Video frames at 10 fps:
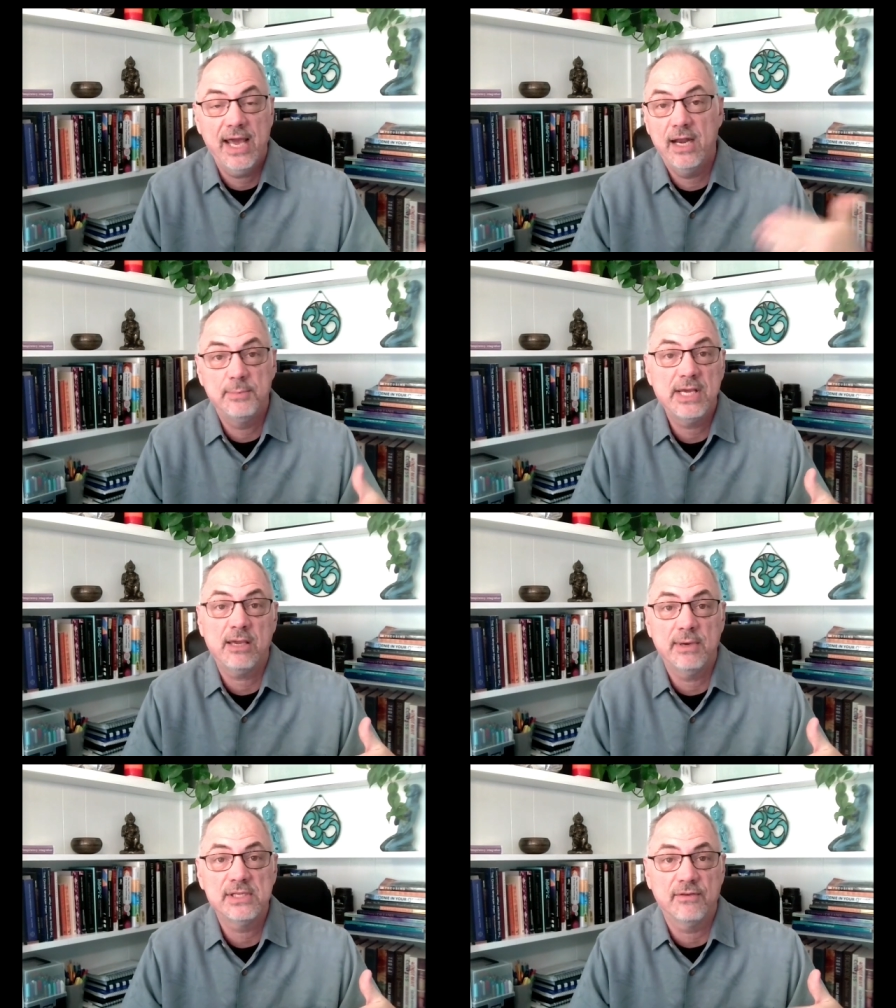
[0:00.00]
I ended up
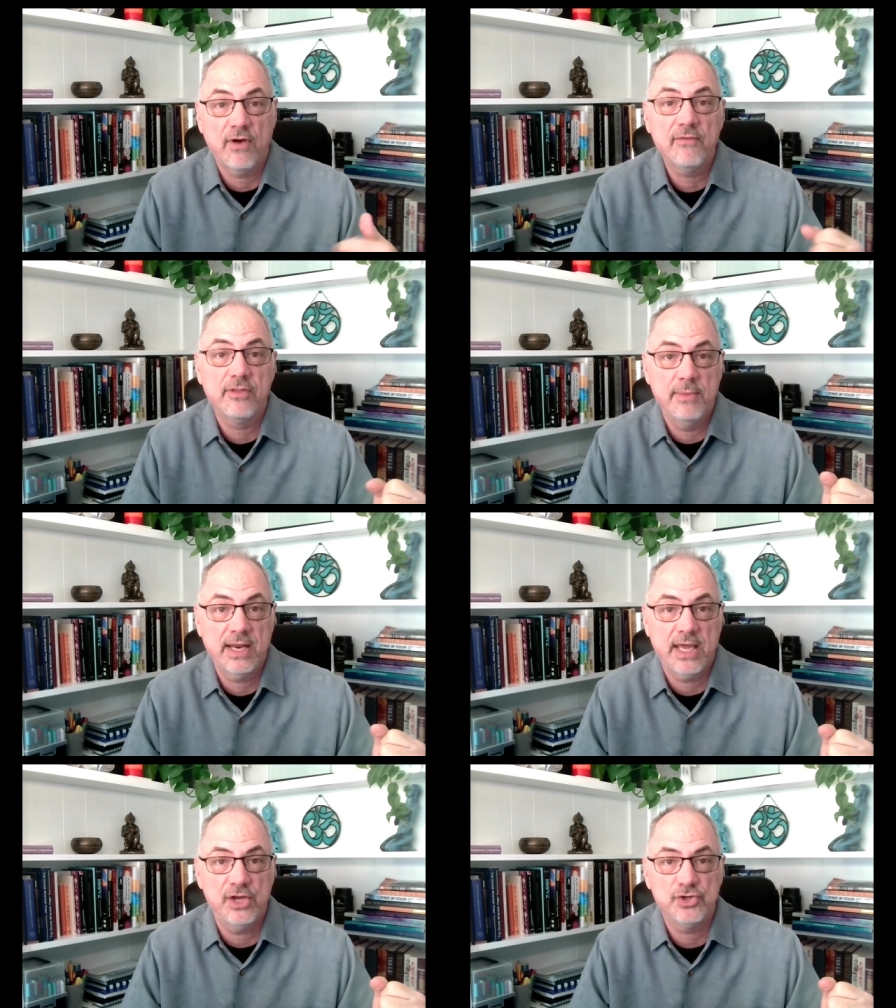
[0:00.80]
taking myself off the
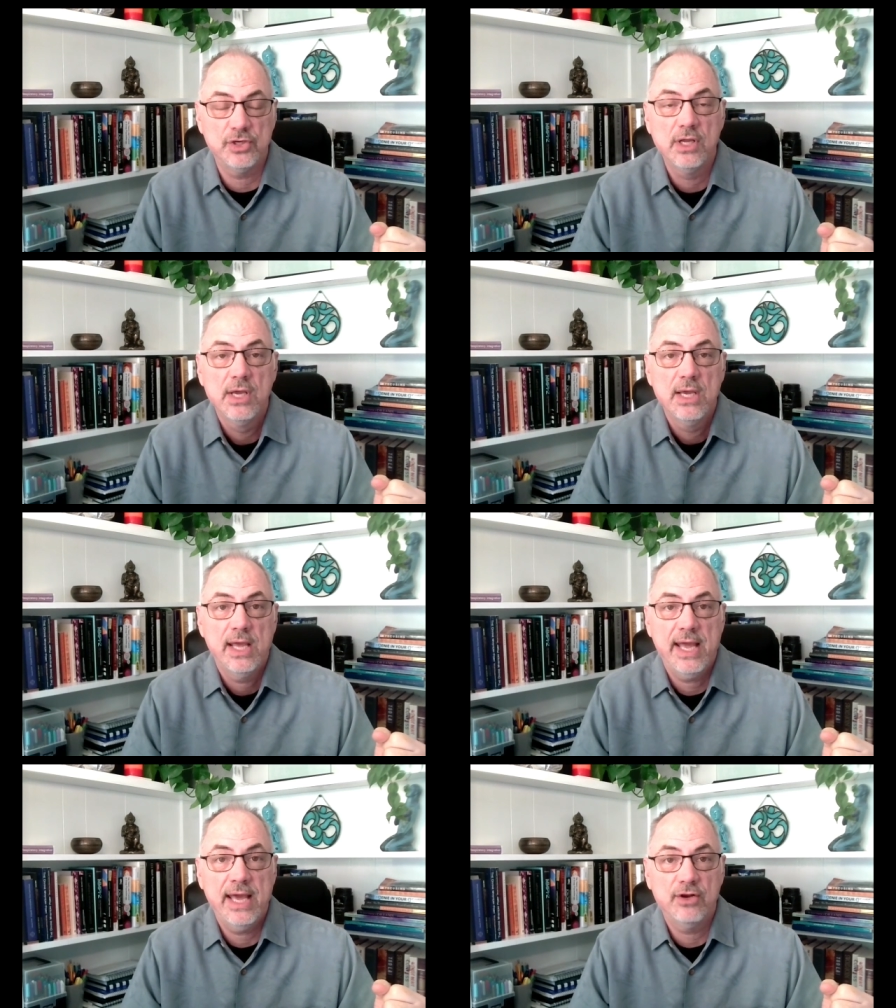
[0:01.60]
medication
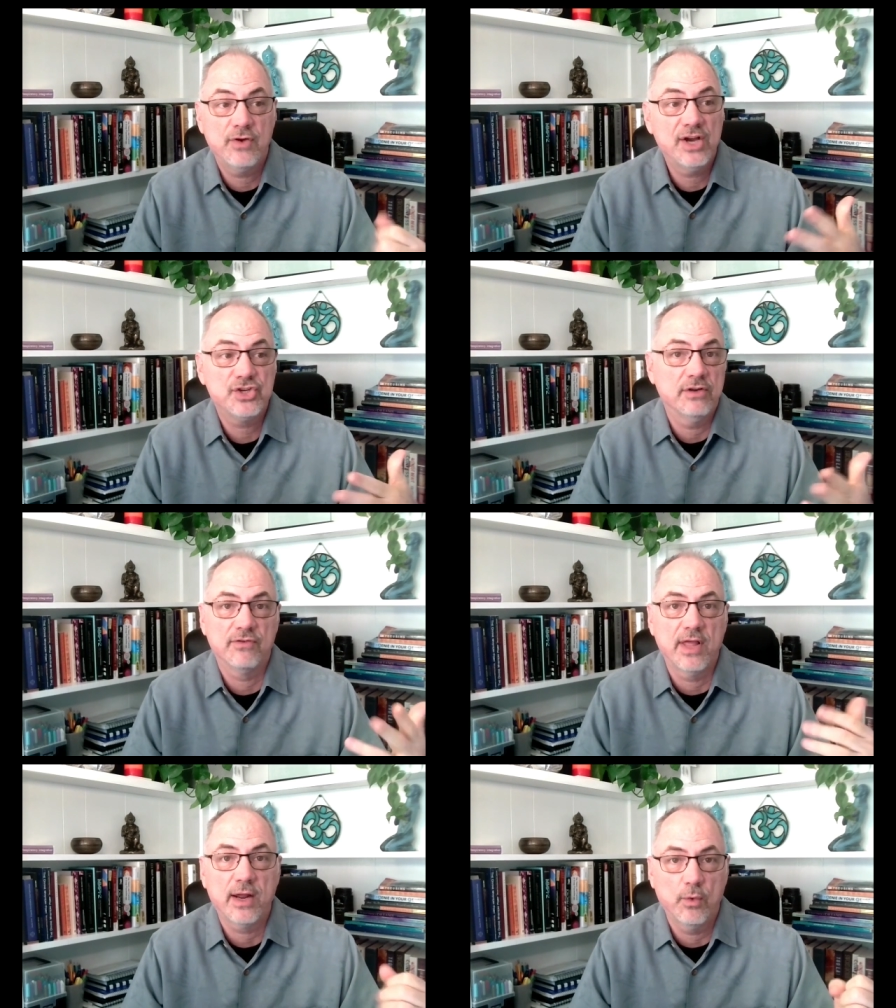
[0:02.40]
and crashing
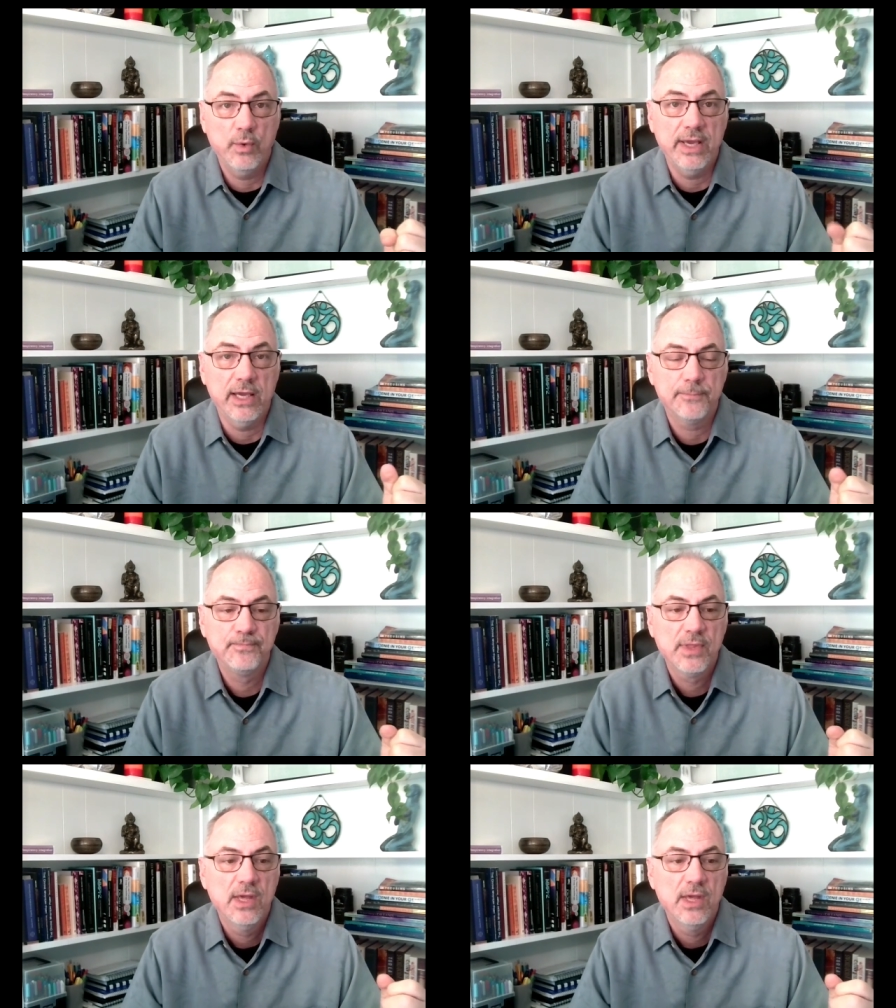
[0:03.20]
for like a week.